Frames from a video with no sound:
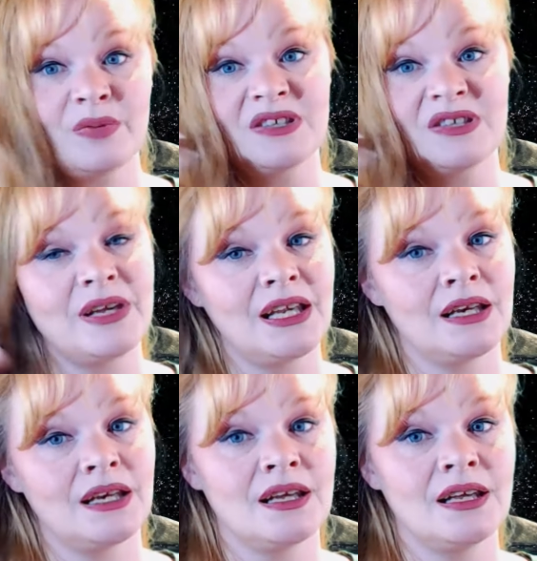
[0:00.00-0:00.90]

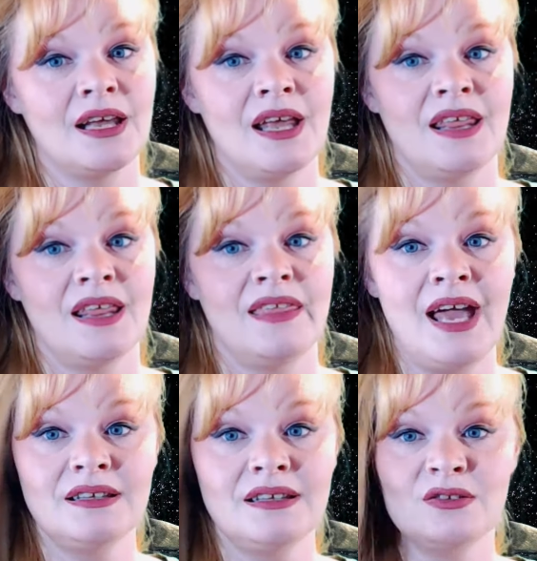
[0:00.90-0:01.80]
Between
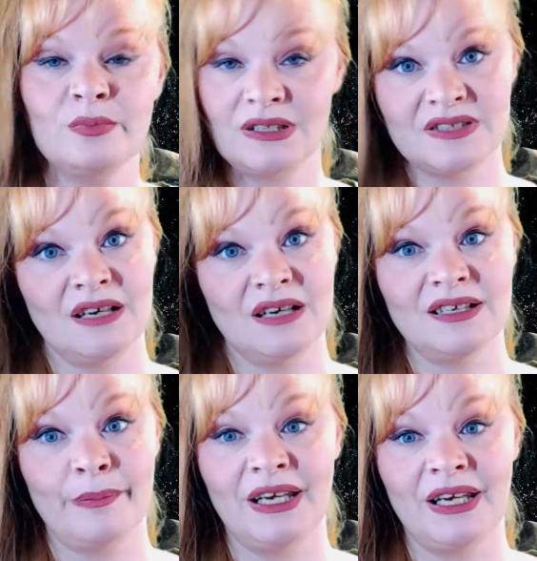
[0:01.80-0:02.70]
that little bit of
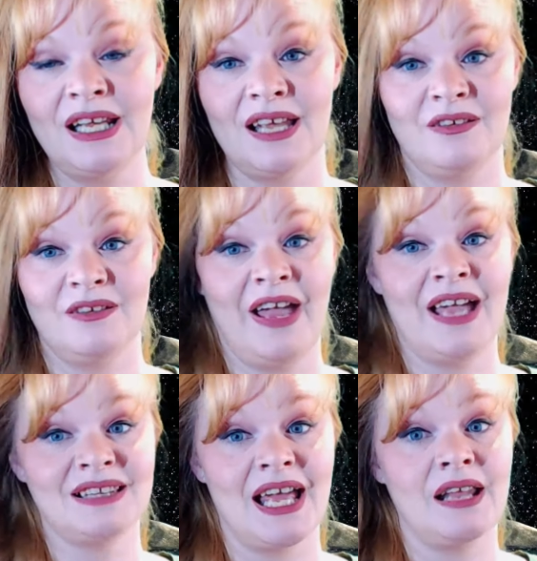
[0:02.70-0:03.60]
serendipity and the
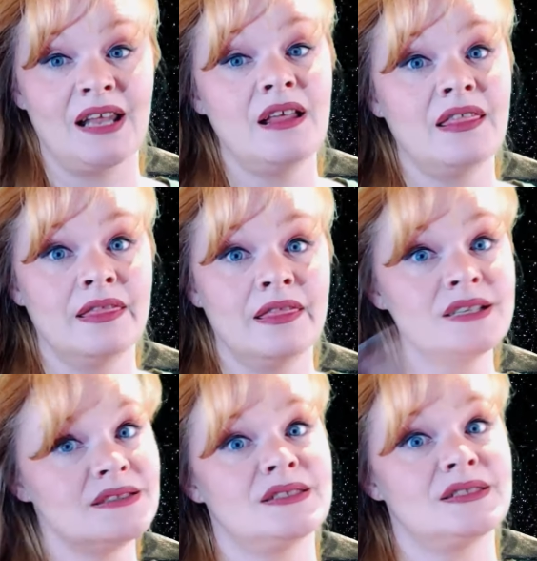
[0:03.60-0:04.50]
fact that
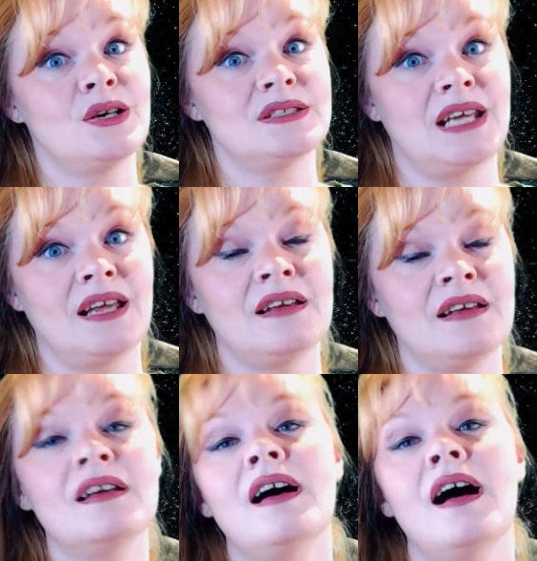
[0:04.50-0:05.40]
this is thirsty,
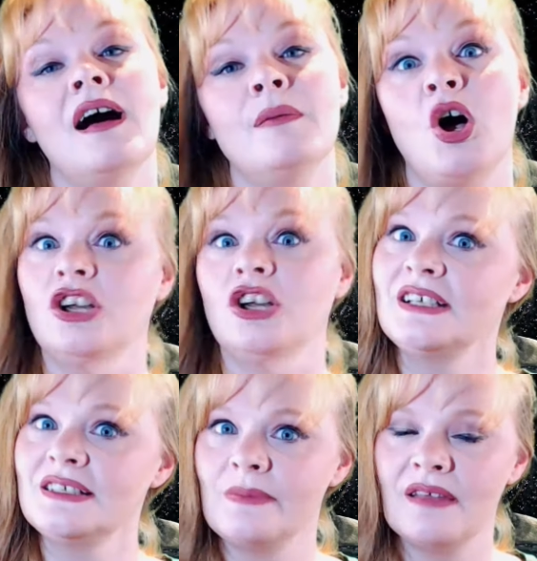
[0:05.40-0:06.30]
all
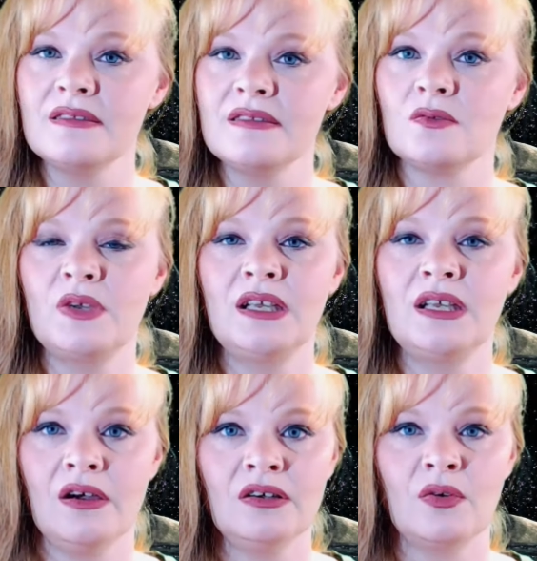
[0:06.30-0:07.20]
next month we
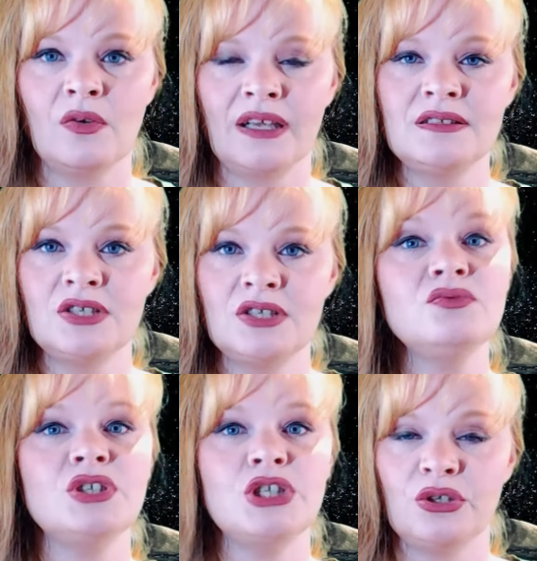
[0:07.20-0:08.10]
are going to
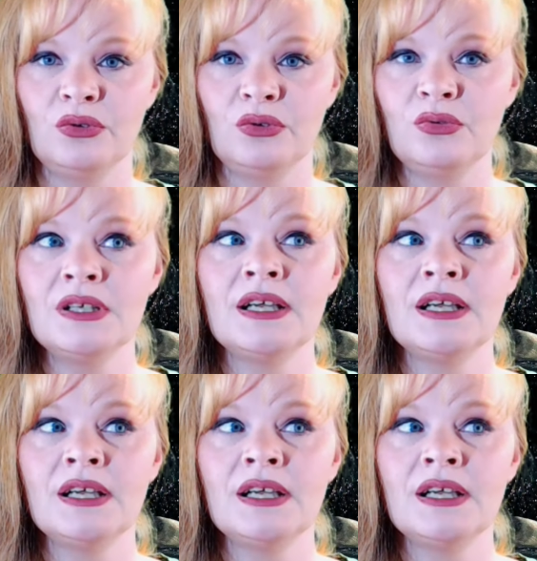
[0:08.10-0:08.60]
do